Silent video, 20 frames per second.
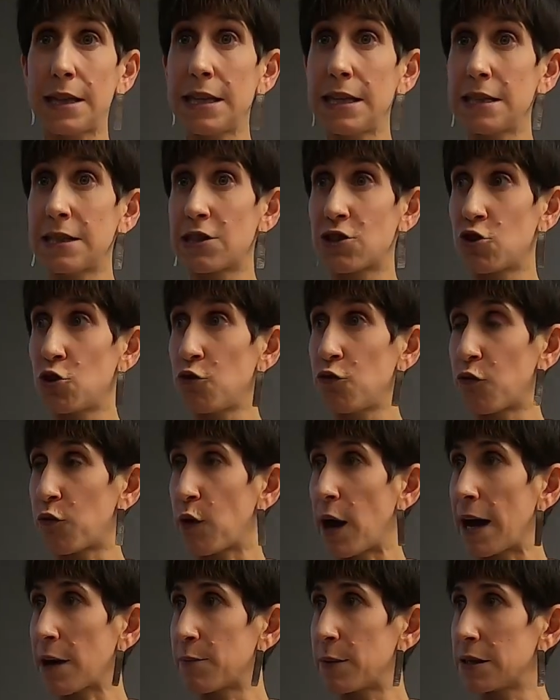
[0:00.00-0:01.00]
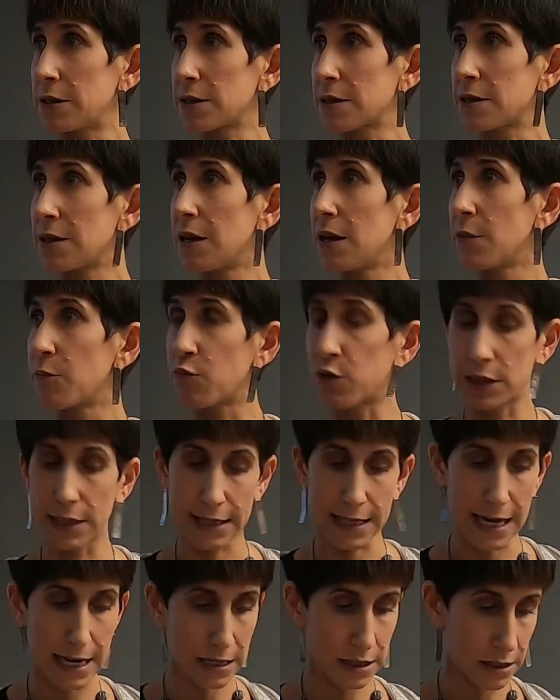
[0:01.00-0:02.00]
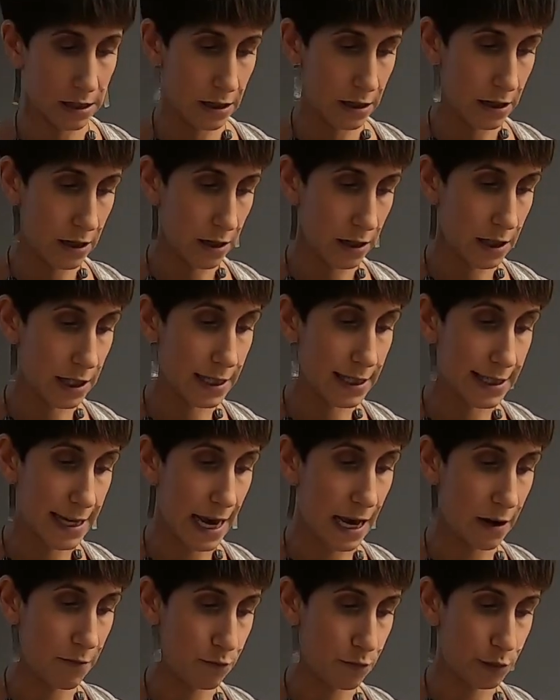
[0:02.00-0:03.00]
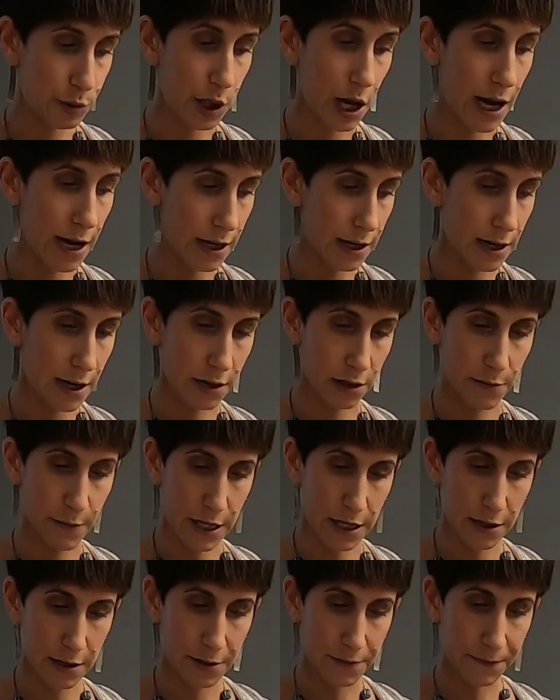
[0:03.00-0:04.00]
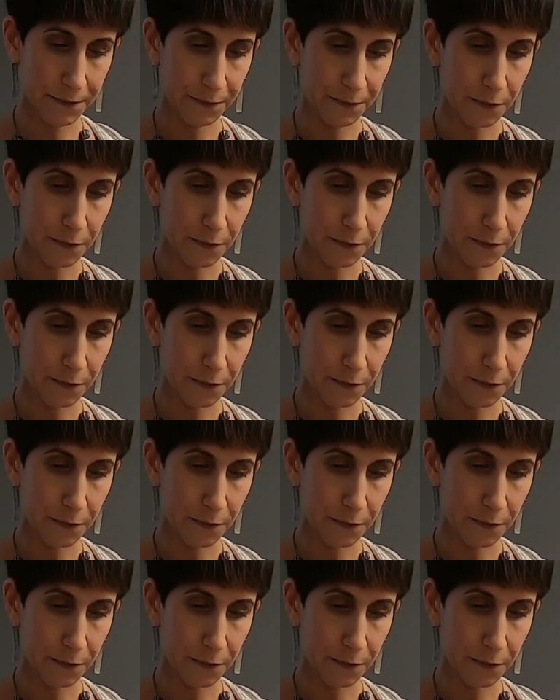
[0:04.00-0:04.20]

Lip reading: these two fragments present the same plot element.